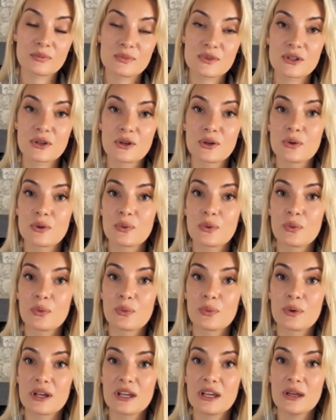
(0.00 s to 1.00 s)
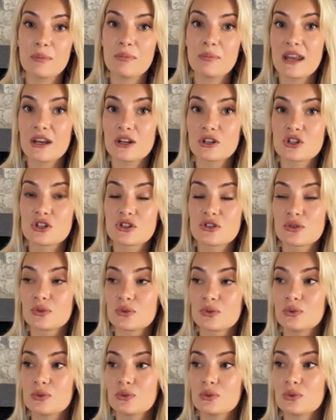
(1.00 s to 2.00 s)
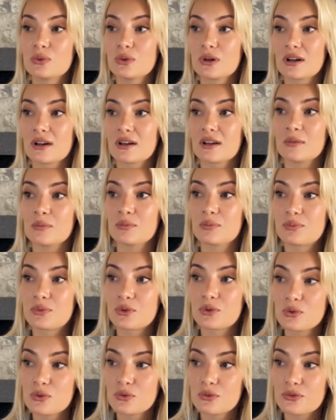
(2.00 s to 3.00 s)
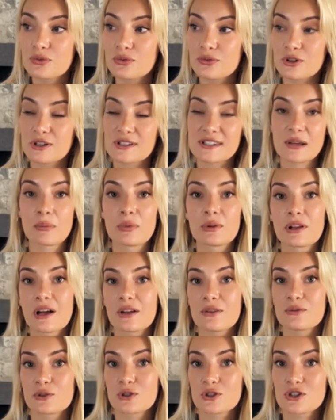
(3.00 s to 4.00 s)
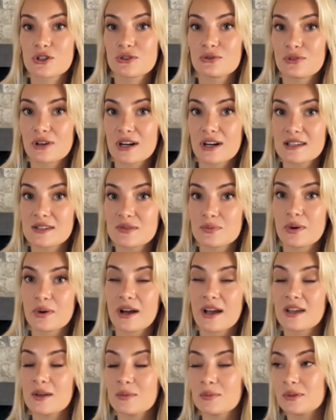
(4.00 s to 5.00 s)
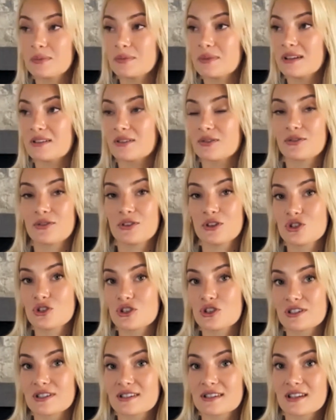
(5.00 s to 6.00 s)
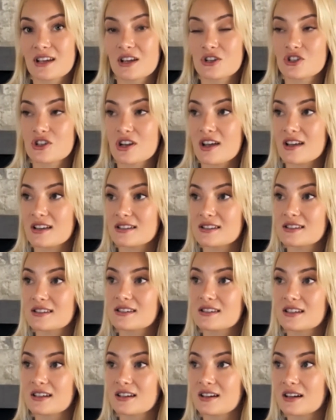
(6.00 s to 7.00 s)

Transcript: so we managed to improve, for example, conversion rates by implementing features such as